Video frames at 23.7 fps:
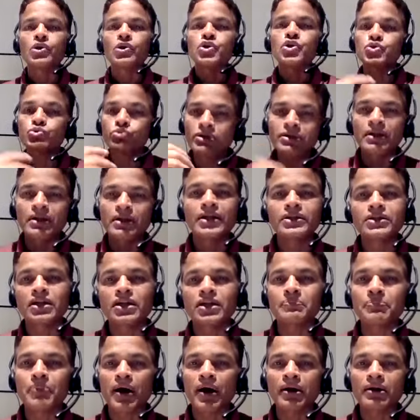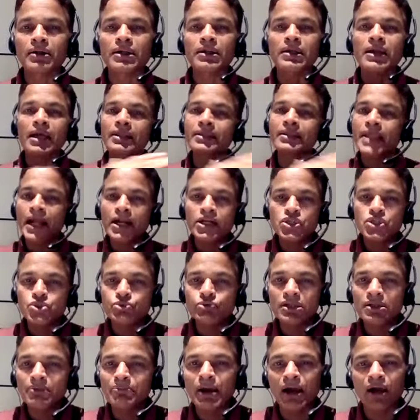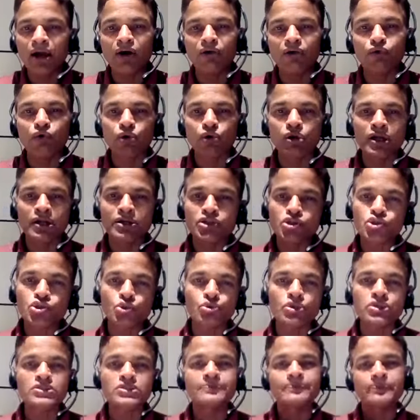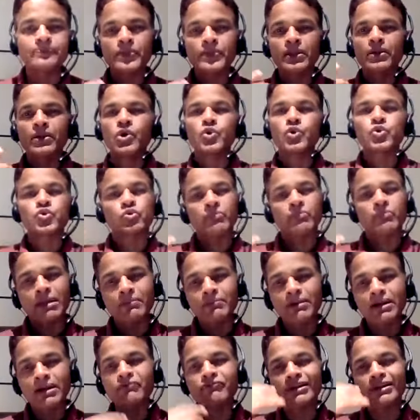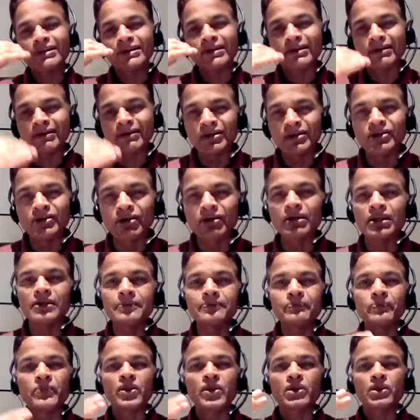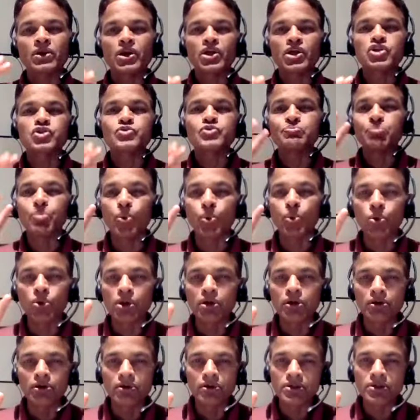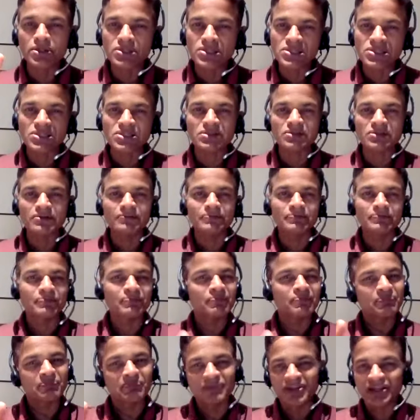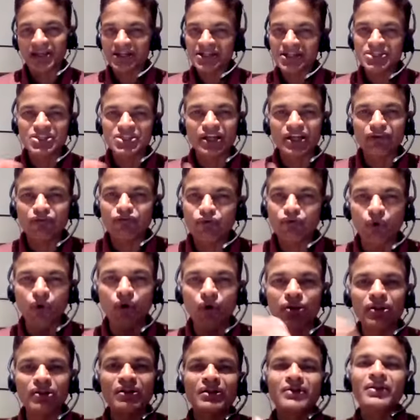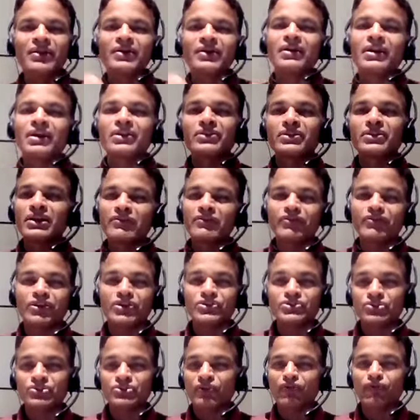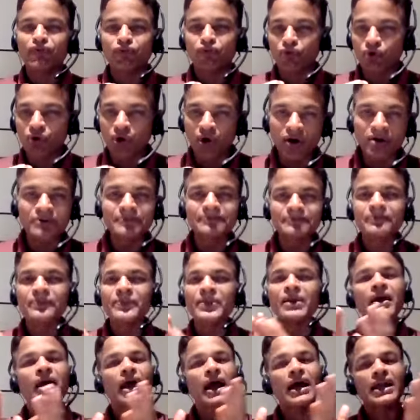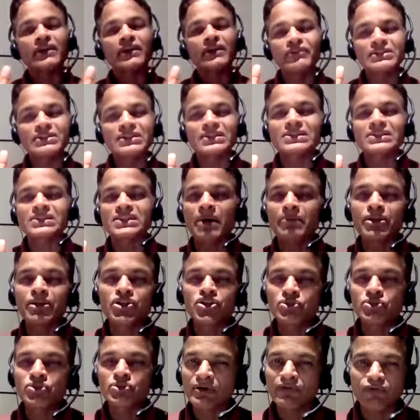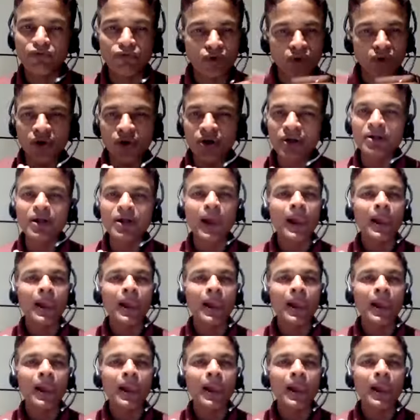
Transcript: to a related party, and that too at the back of all controls. To my mind, very clearly, it borders, can easily fall in the definition of fraud. And if it's established to be a fraud,